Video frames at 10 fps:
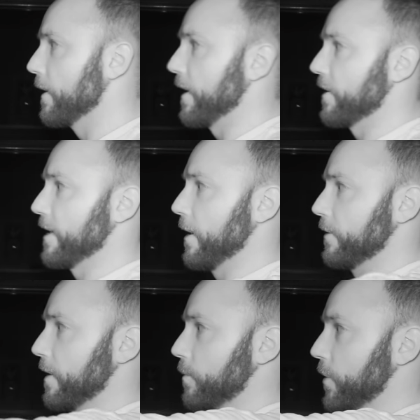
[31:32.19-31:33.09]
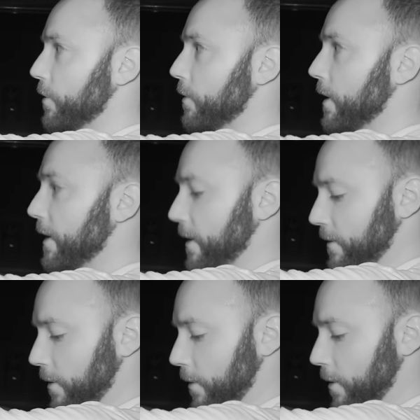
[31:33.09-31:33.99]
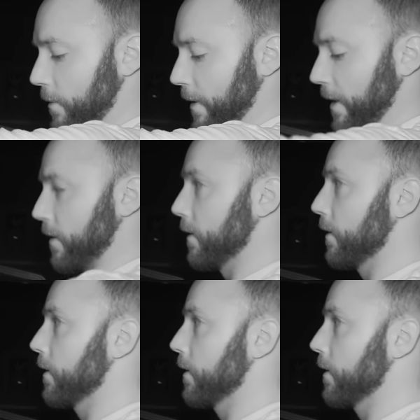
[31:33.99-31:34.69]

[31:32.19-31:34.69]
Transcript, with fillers: And I just held it blue and then started going again.